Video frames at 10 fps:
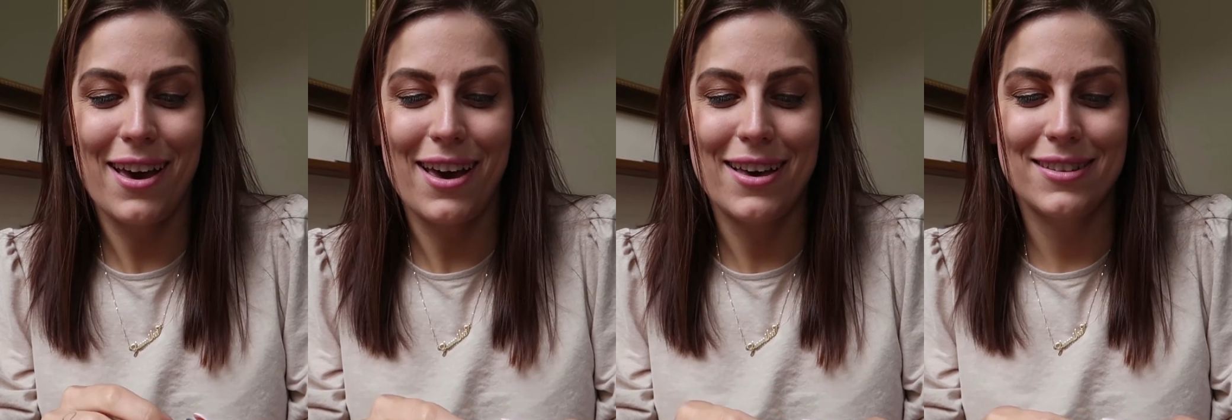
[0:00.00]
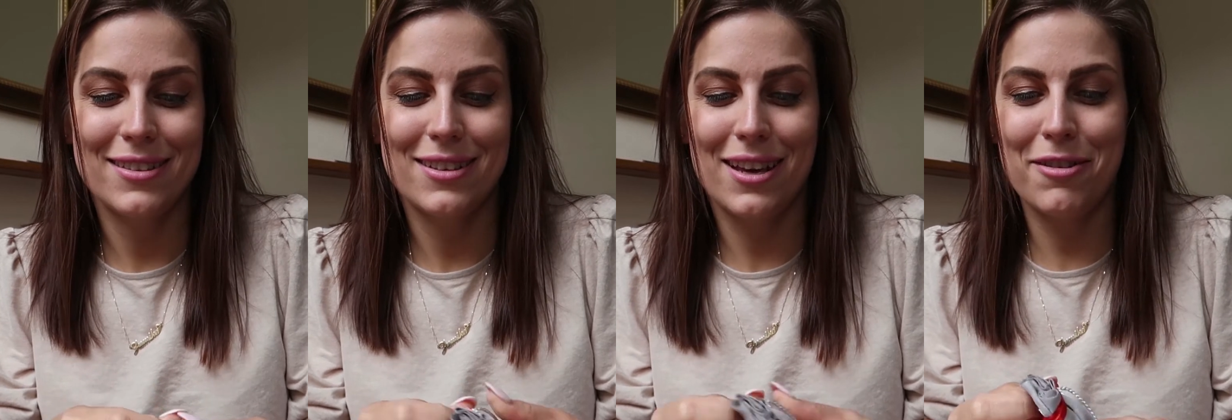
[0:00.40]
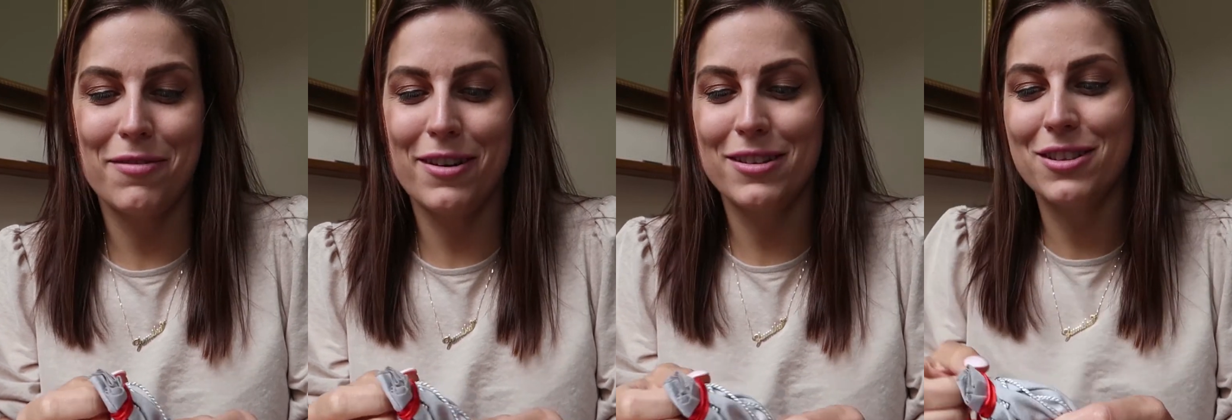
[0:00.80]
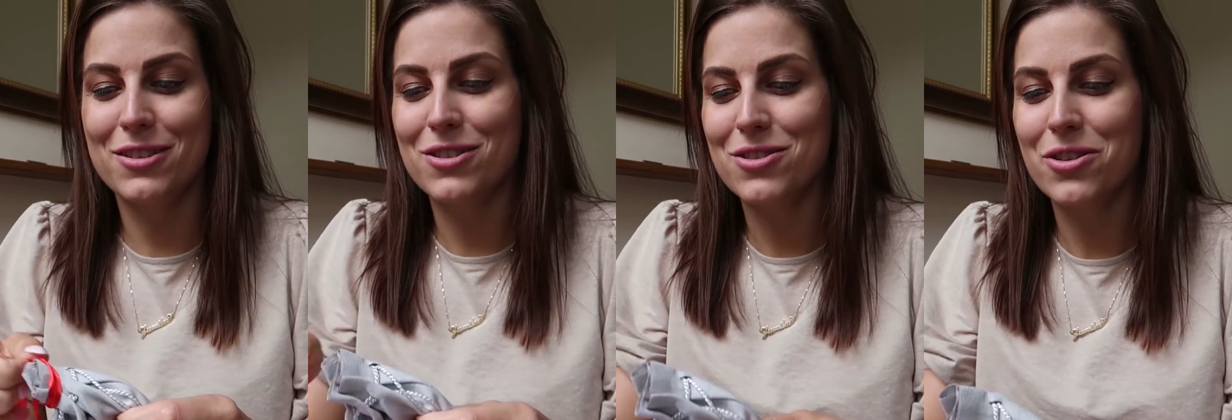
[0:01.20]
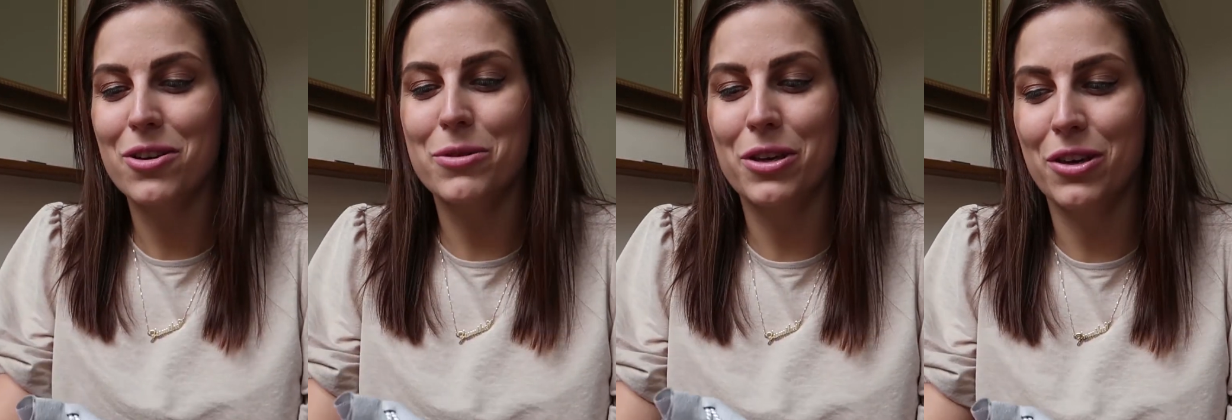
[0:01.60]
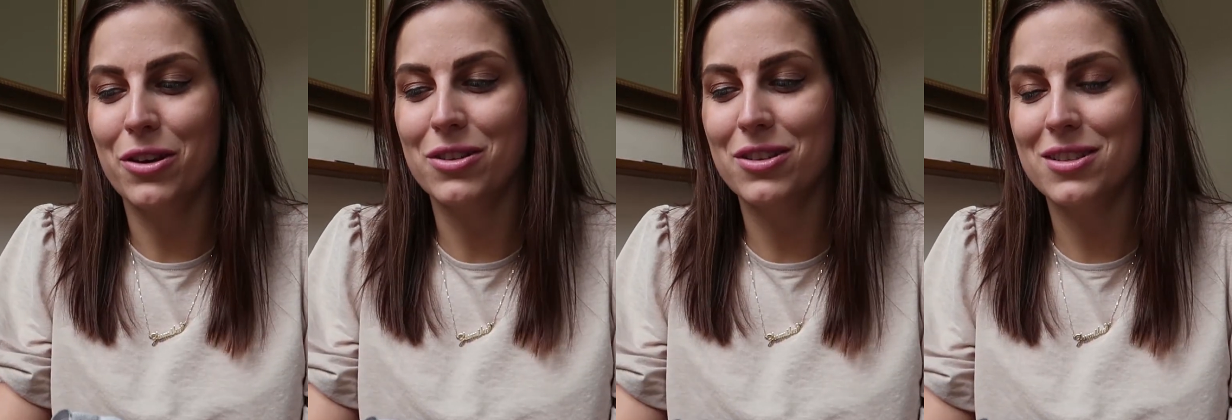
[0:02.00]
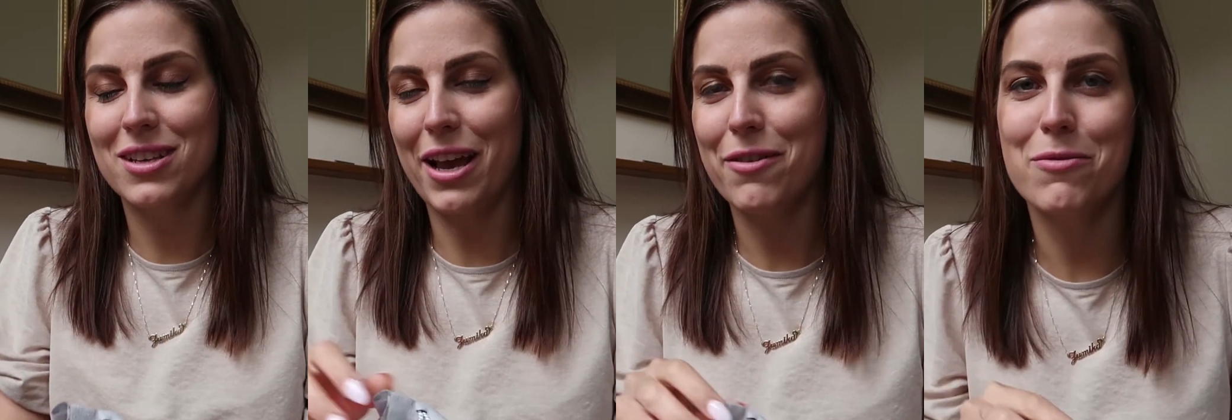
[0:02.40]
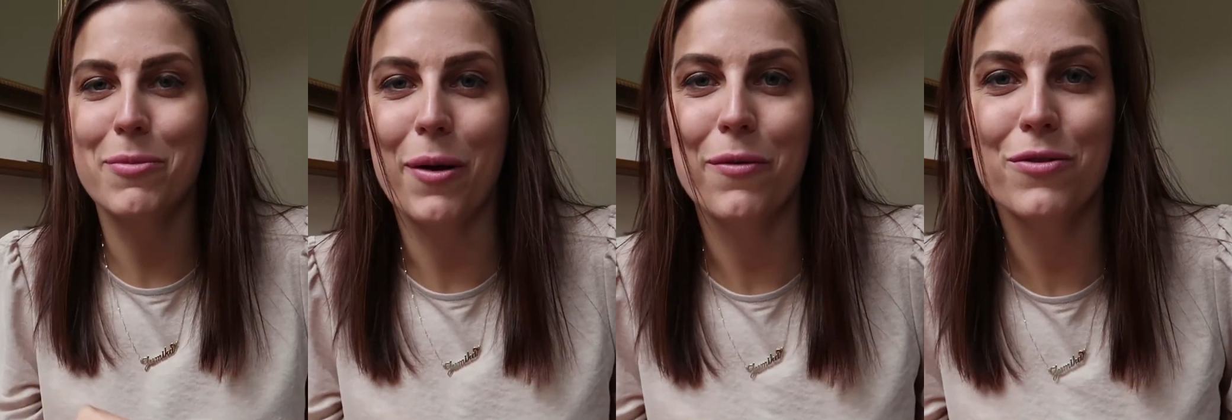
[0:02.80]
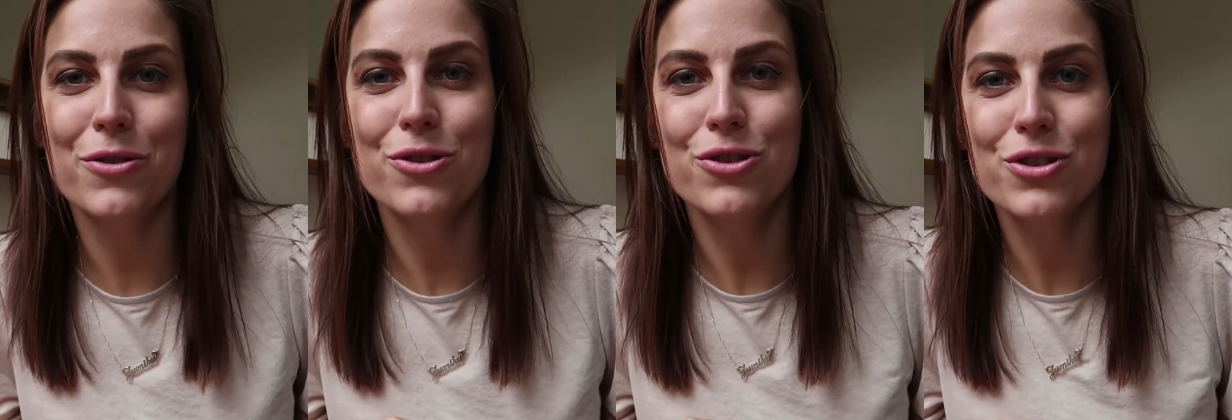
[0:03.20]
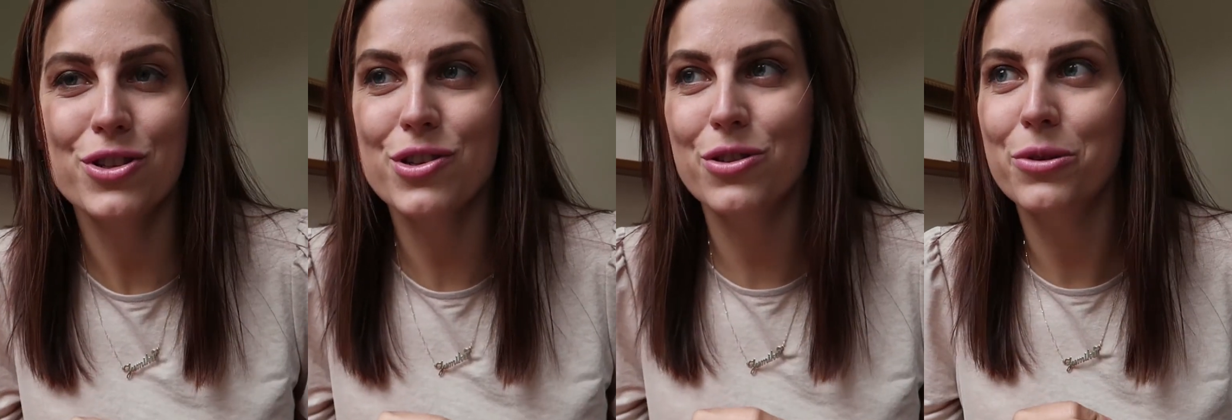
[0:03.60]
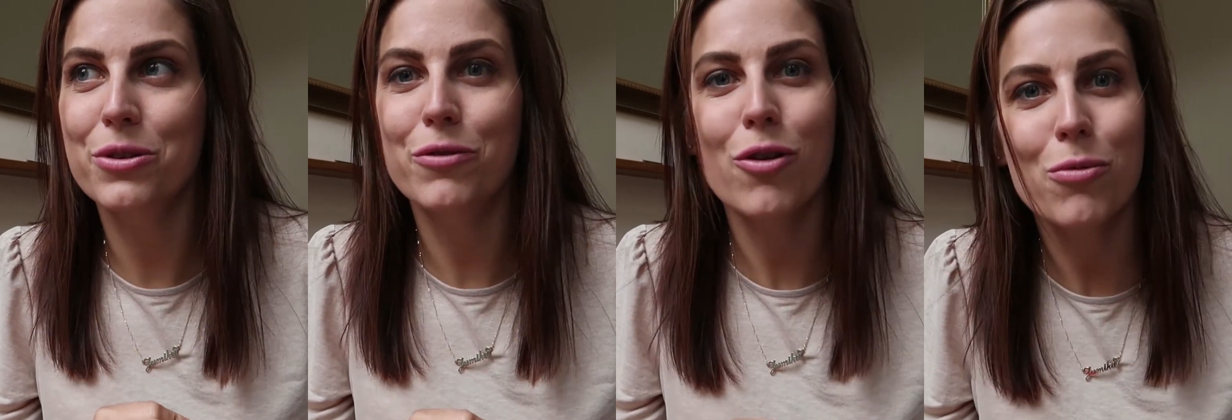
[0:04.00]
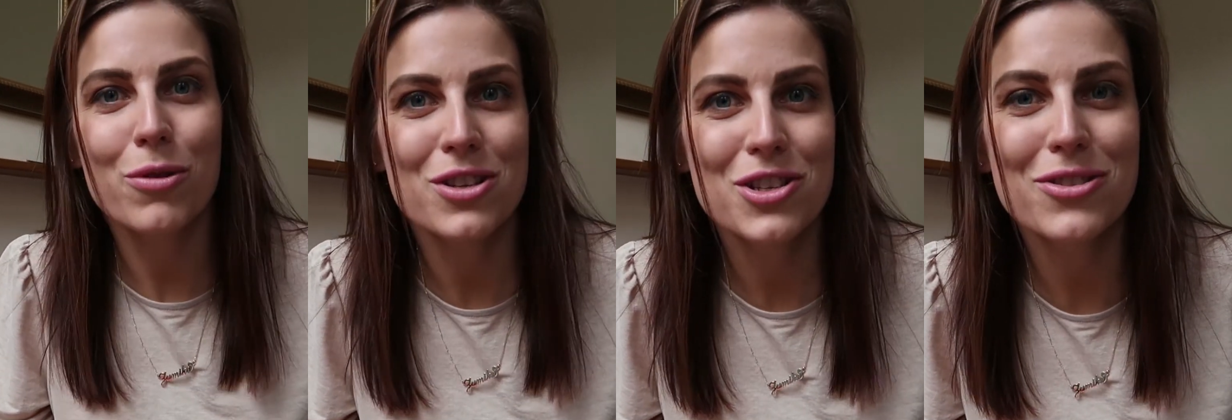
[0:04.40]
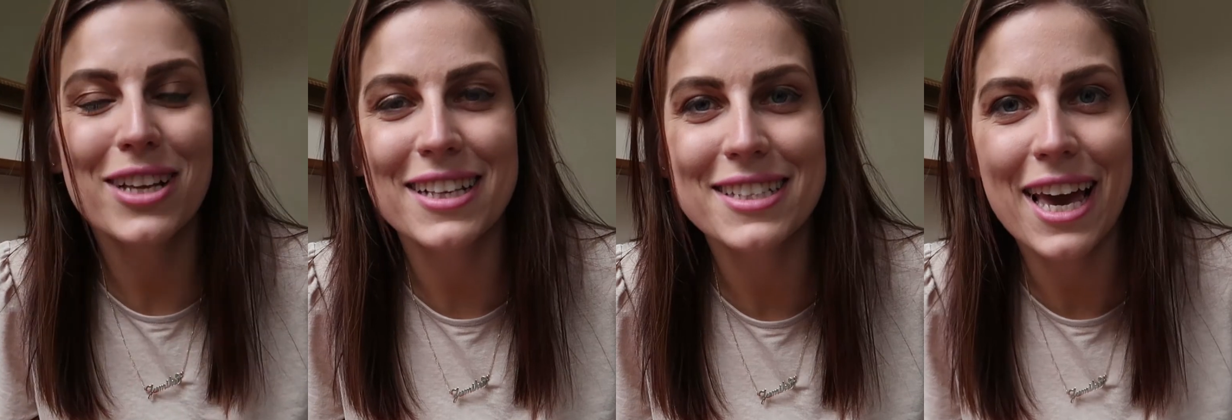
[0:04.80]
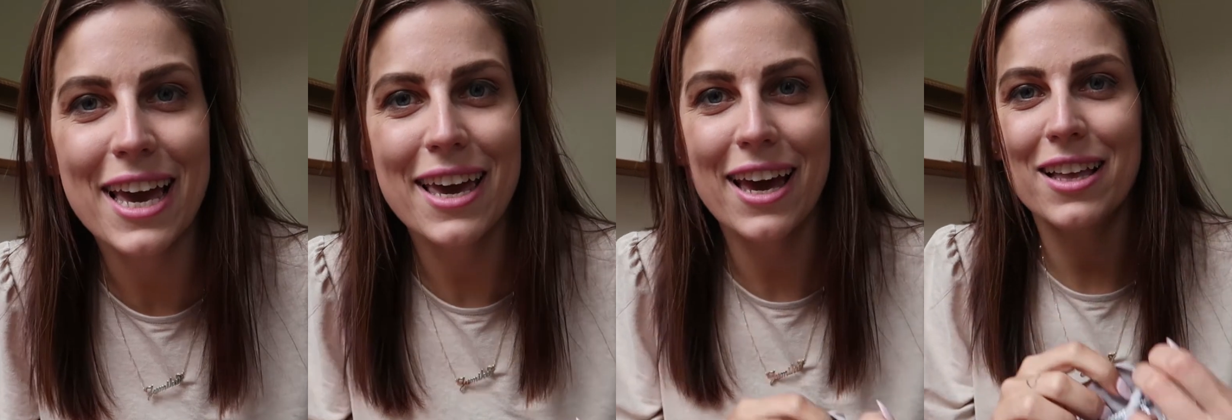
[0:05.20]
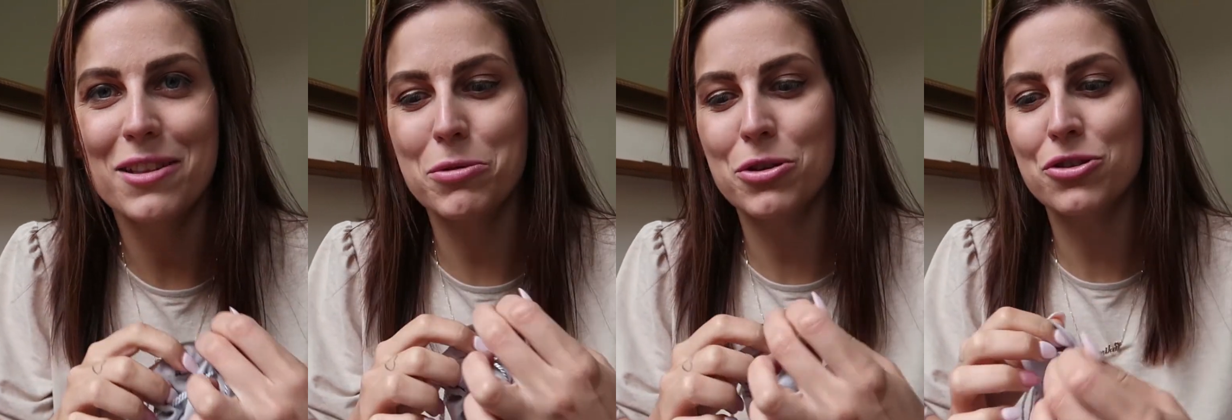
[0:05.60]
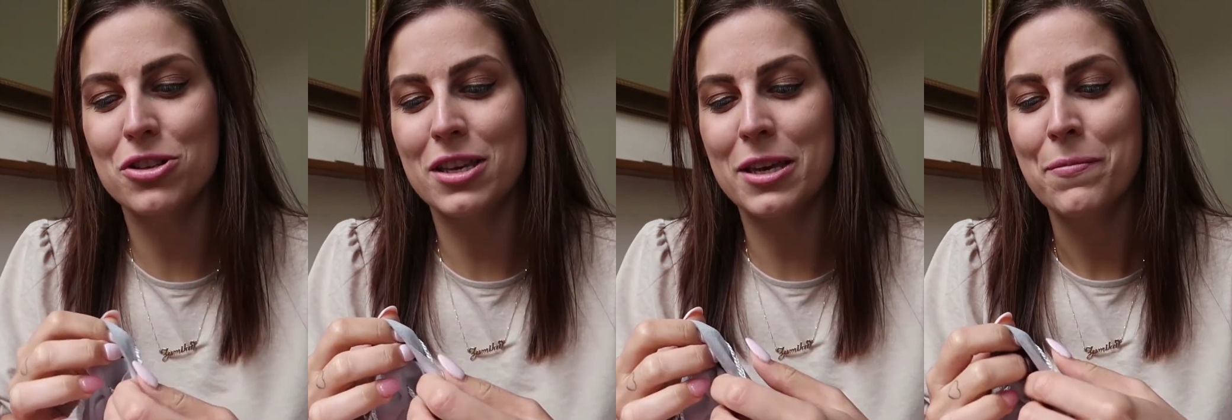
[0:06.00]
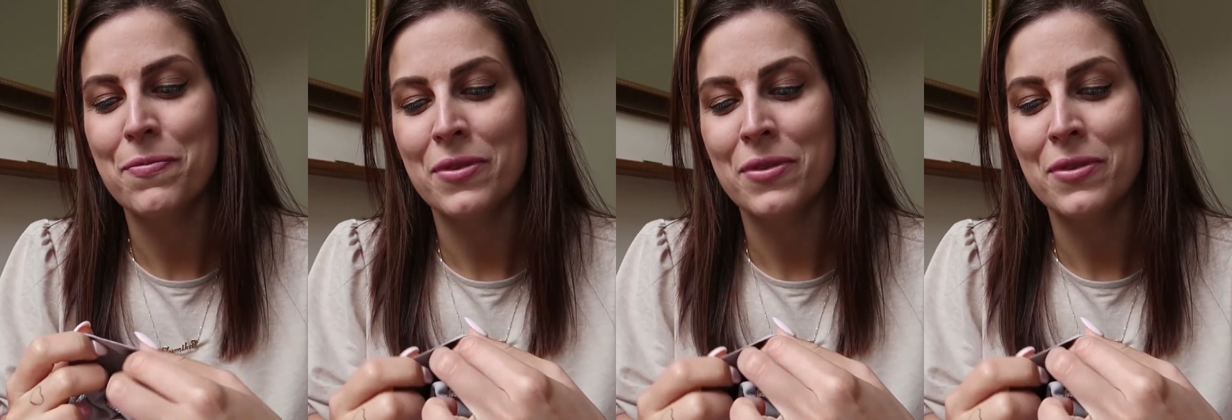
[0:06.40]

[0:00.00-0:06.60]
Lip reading: and I find it so cute because every month you just look forward to that day, and we usually